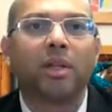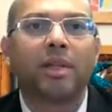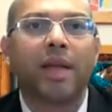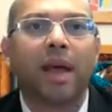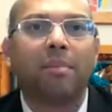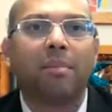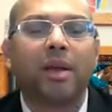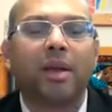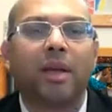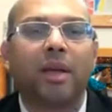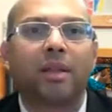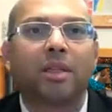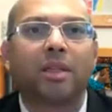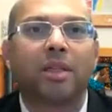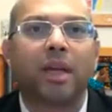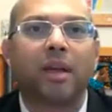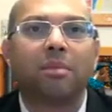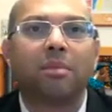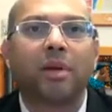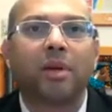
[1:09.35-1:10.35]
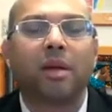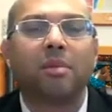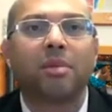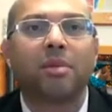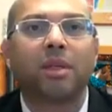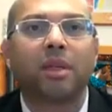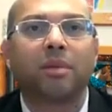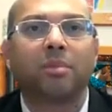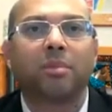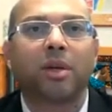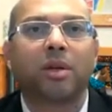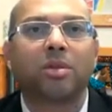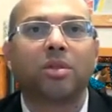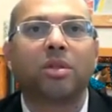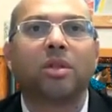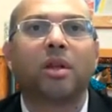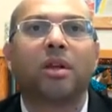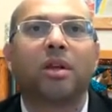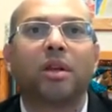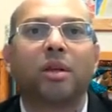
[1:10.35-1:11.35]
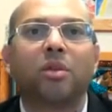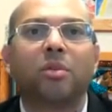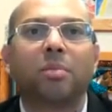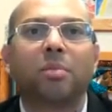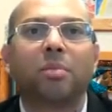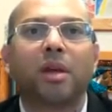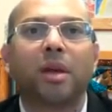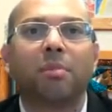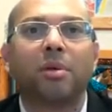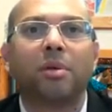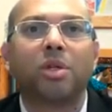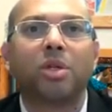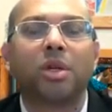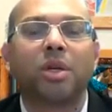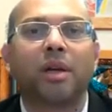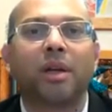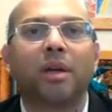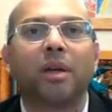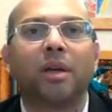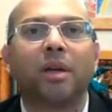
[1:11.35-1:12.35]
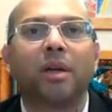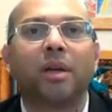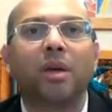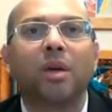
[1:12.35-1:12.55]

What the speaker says: happening at the same time is that because of the Indian rupee depreciating,